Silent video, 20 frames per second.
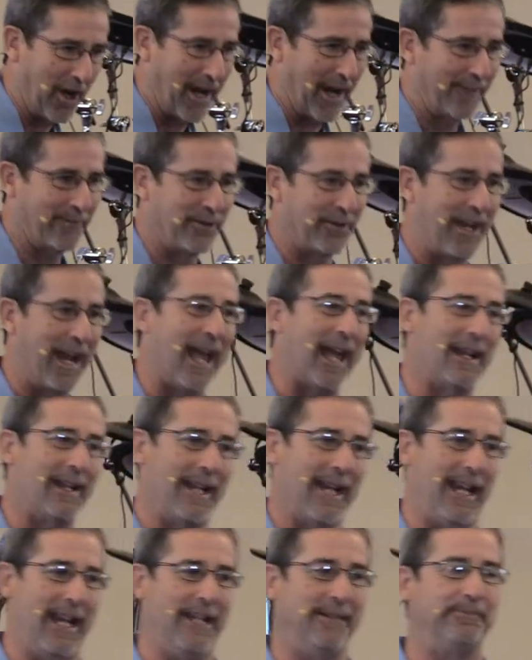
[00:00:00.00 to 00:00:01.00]
after that.
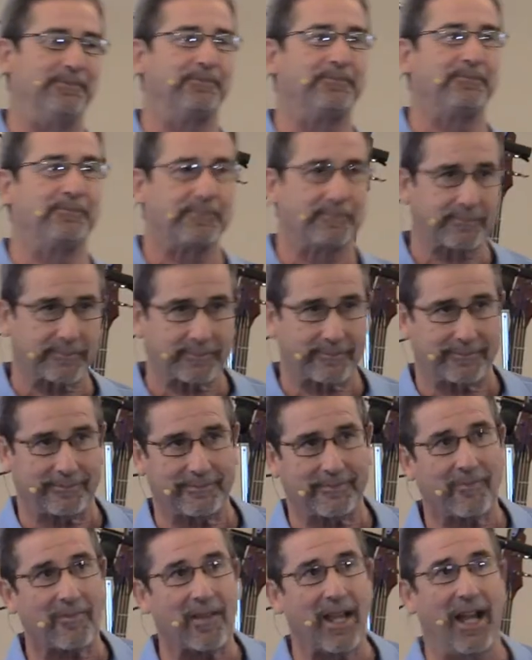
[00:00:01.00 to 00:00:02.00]
And
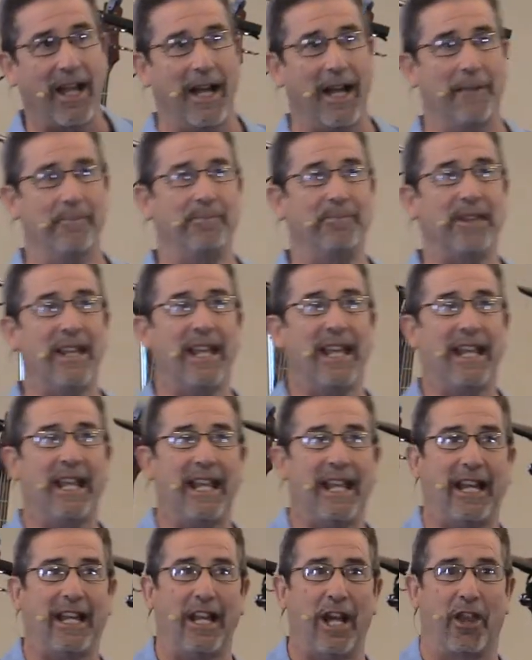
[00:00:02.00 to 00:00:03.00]
um,
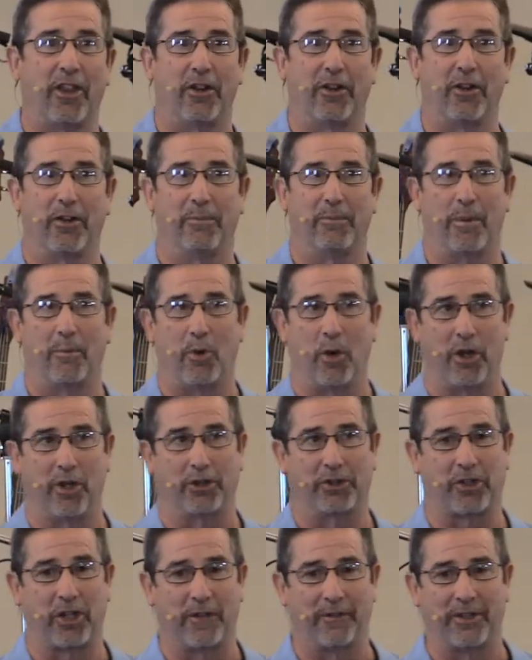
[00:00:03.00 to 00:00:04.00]
any other
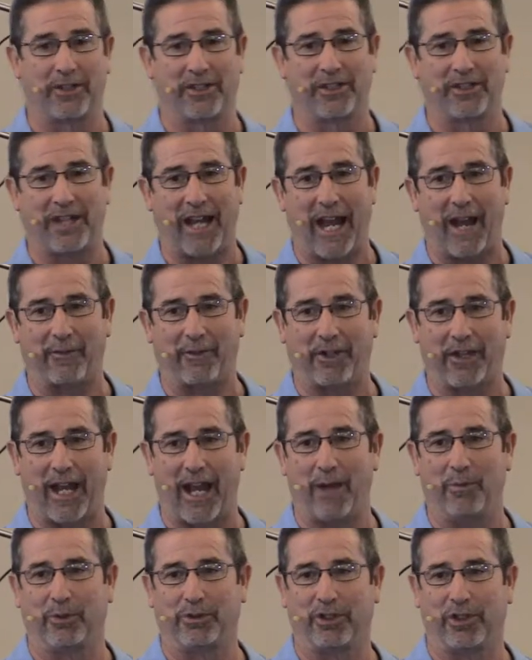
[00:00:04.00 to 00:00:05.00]
memorial services after
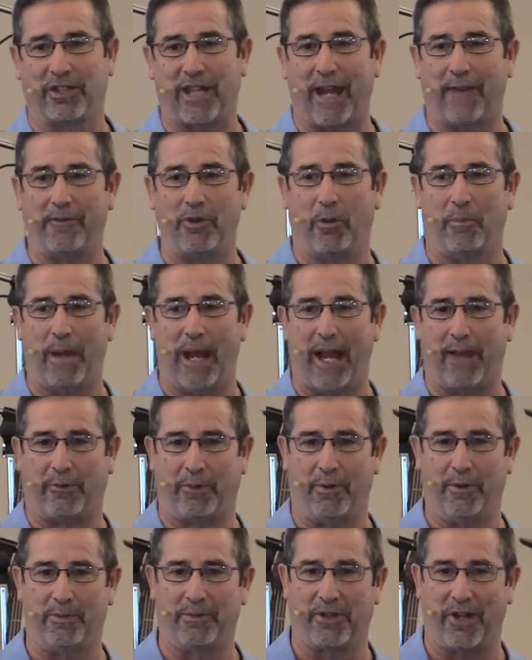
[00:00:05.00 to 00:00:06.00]
that, we'll just have no
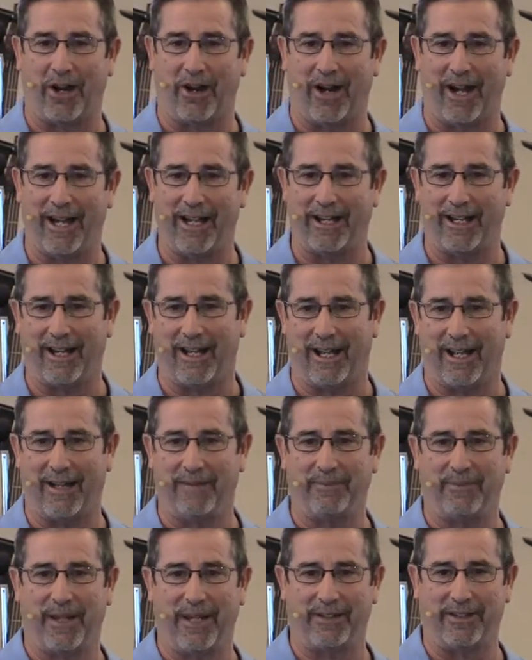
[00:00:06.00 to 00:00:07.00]
bathrooms, all right, uh,
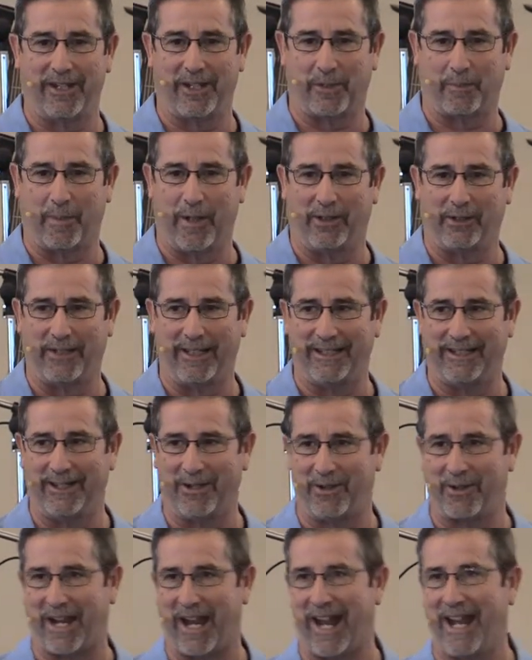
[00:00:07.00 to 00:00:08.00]
in this building,
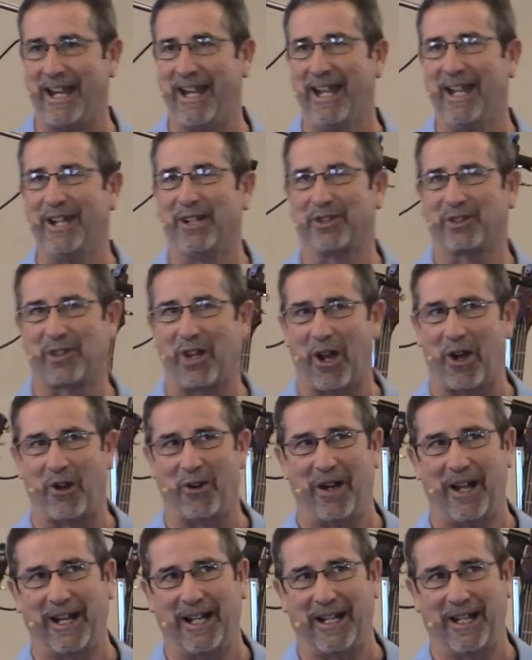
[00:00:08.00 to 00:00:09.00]
okay? So,
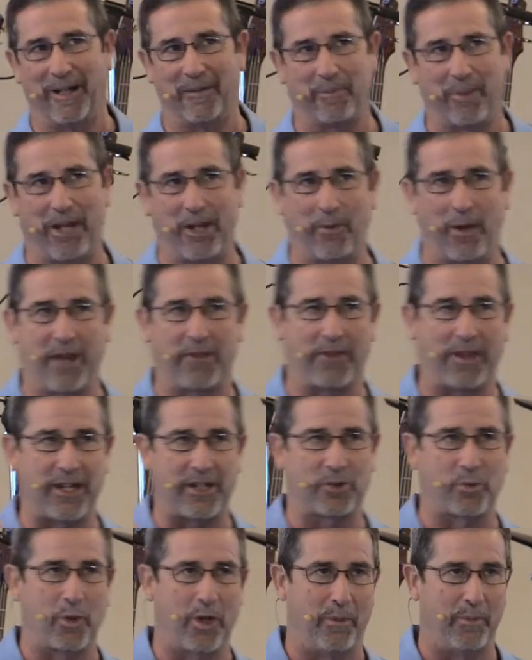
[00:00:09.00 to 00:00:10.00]
uh, but anyway,
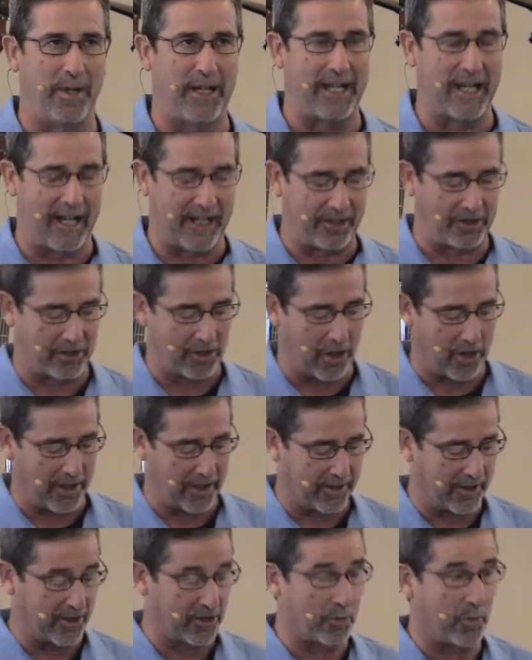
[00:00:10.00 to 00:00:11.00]
things will be getting
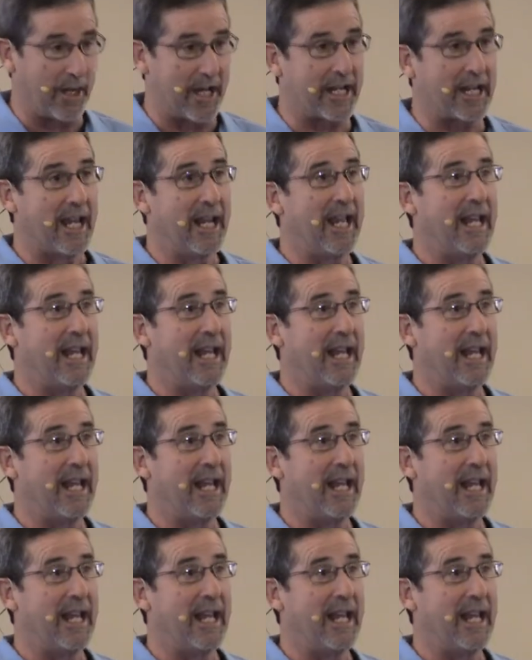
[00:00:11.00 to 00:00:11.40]
started this week.